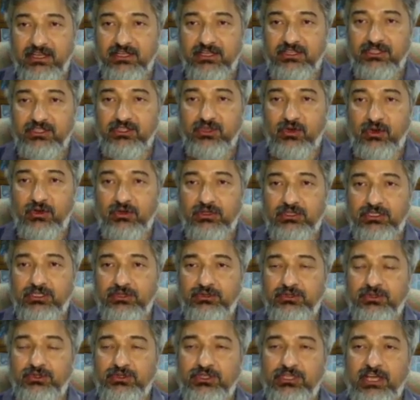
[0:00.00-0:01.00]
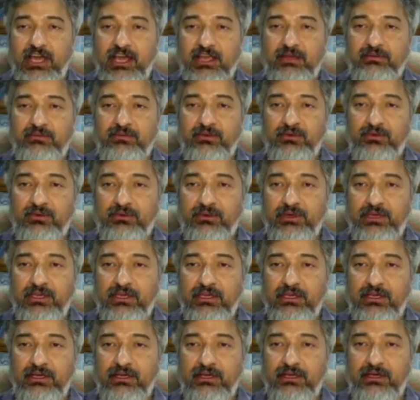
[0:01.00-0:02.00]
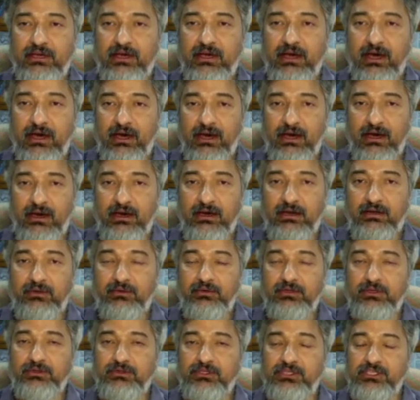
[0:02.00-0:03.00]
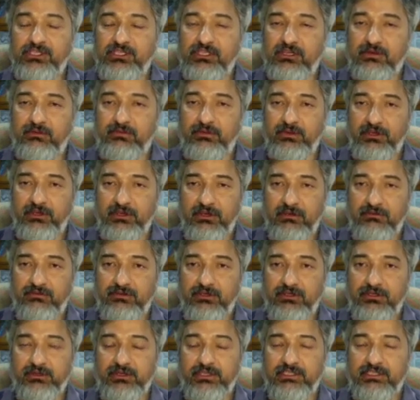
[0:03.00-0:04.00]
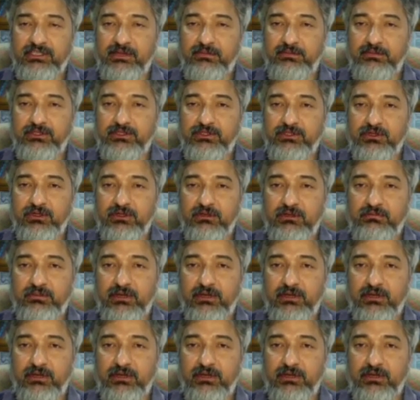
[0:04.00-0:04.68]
So due to time, we are going to stop here for today's episode.